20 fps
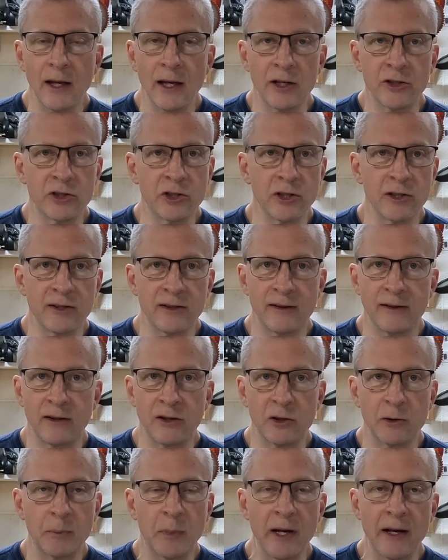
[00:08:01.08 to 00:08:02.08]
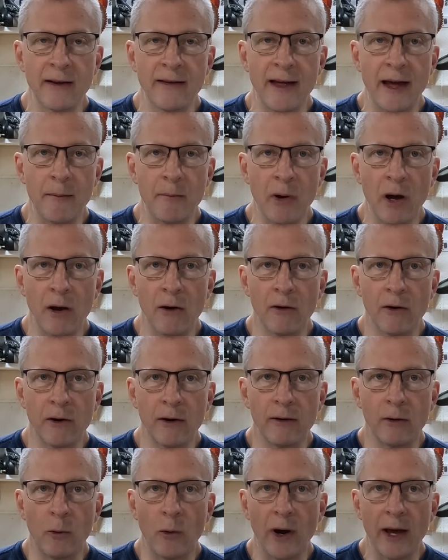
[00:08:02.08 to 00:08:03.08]
It's just the speed of that
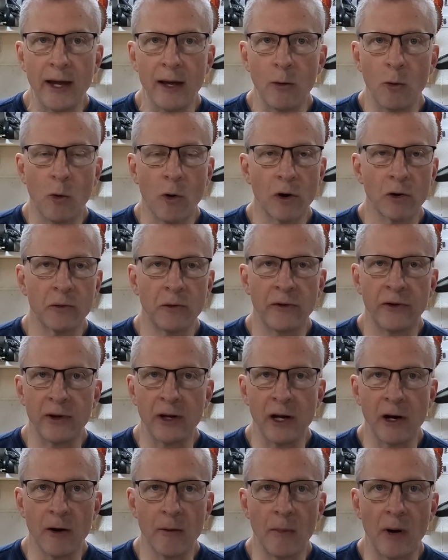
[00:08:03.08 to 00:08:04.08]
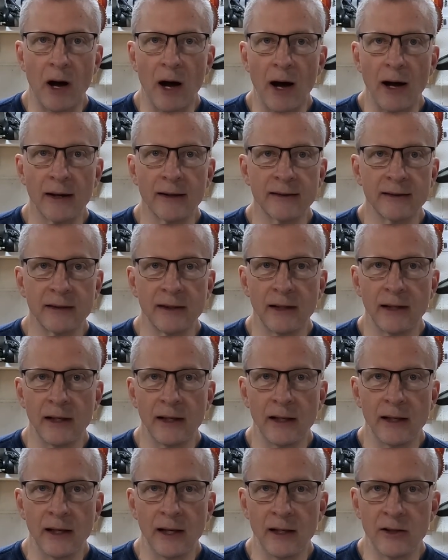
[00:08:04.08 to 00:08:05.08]
motor and the way it works with the gearbox,
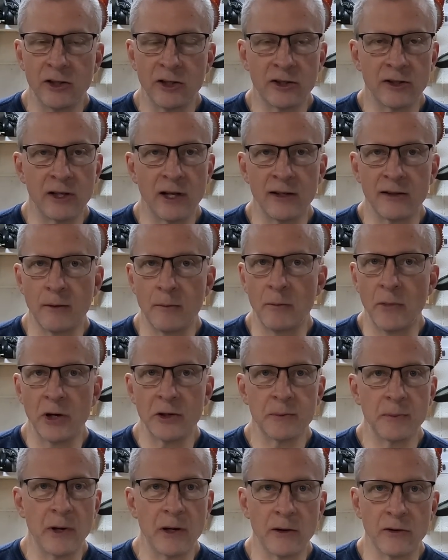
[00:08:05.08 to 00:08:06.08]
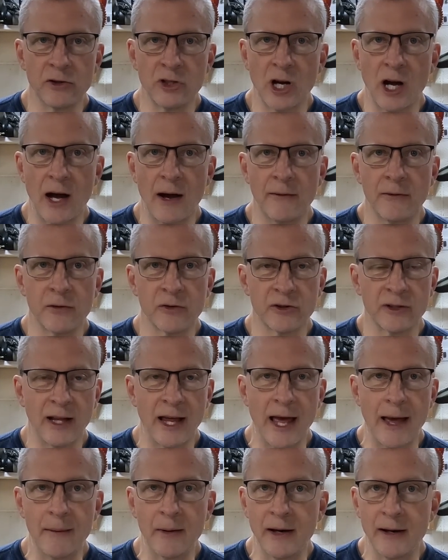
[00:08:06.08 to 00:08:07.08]
it just does a much better job for
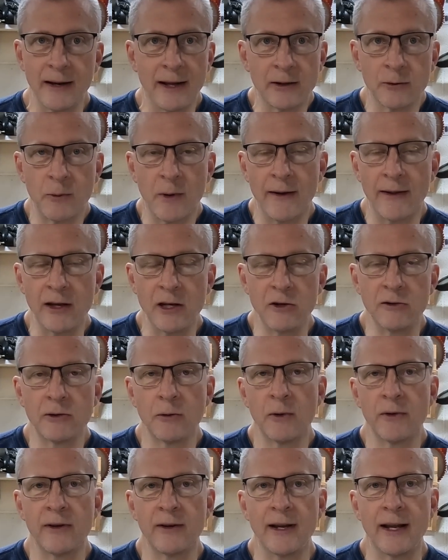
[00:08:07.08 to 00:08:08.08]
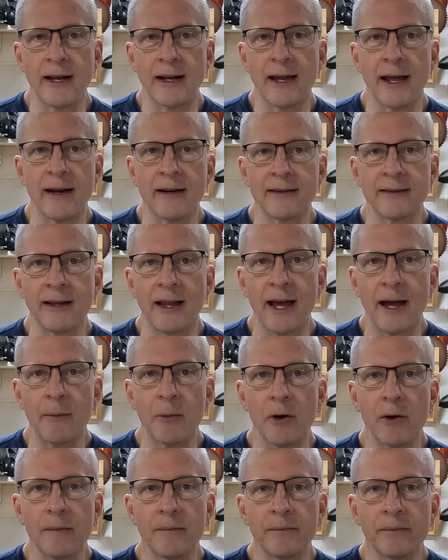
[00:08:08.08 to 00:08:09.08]
slabbing, and that's why they use it with the dedicated
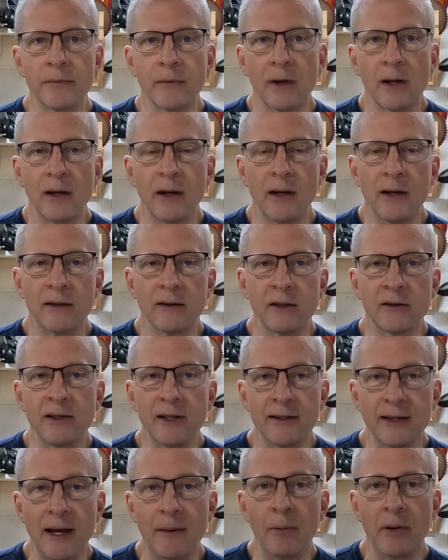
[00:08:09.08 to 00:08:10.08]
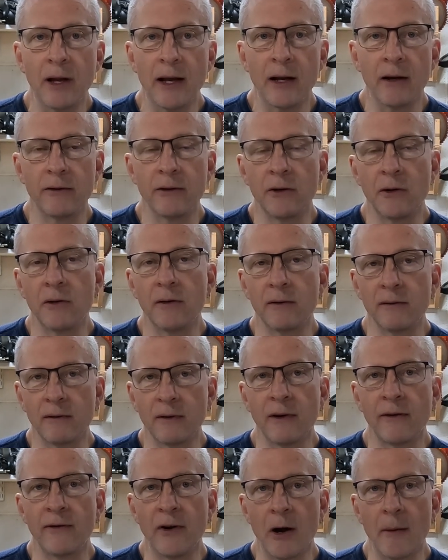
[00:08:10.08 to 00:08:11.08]
slabber. So since I plan on
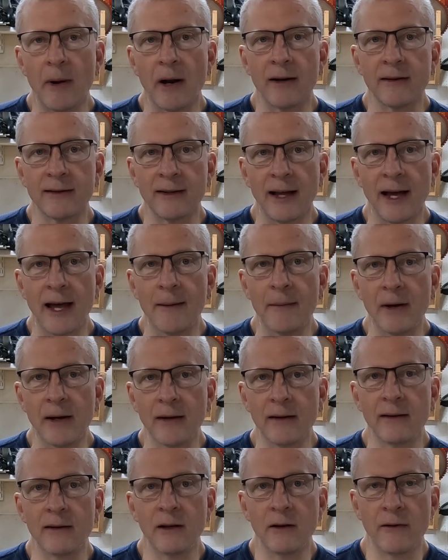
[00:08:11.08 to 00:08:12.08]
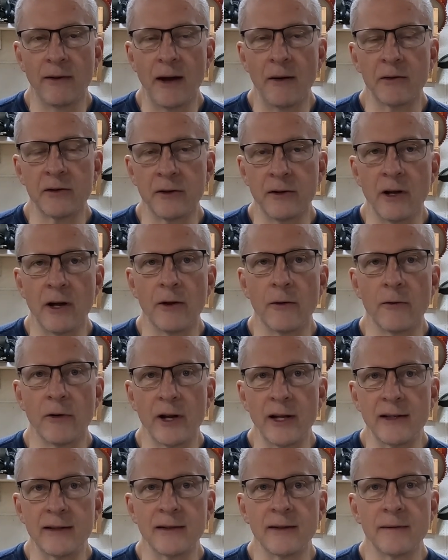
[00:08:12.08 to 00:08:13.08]
doing a fair amount of slabbing, you know, that was another
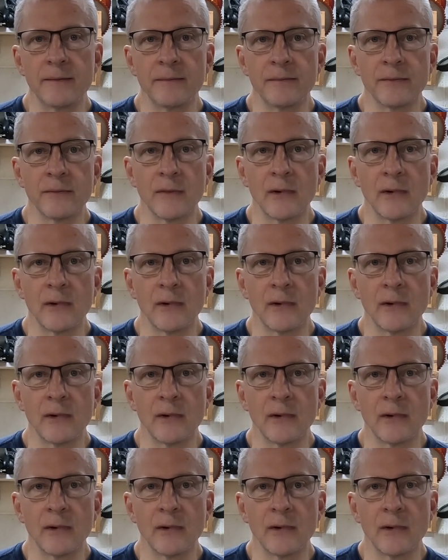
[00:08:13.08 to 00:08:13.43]
reason.